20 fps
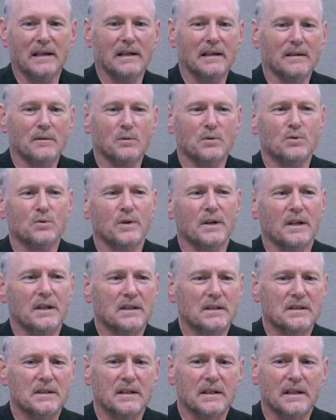I was
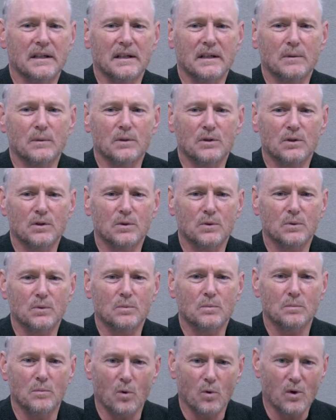raised and went to
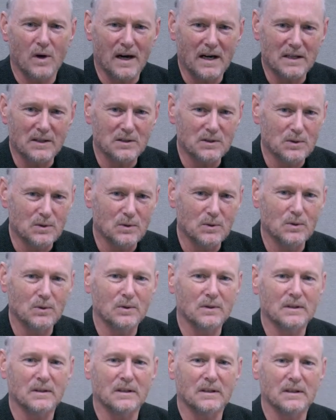Moore High
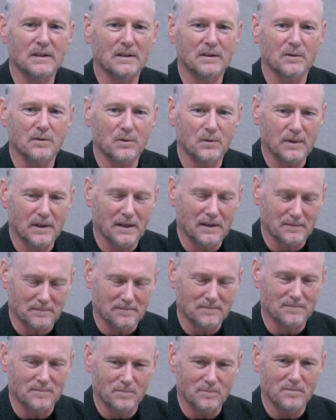School, and throughout
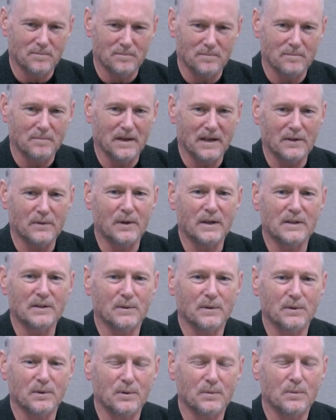my grades
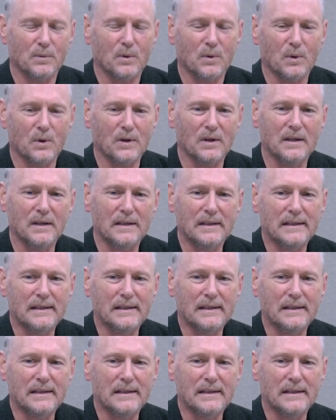I went through Moore.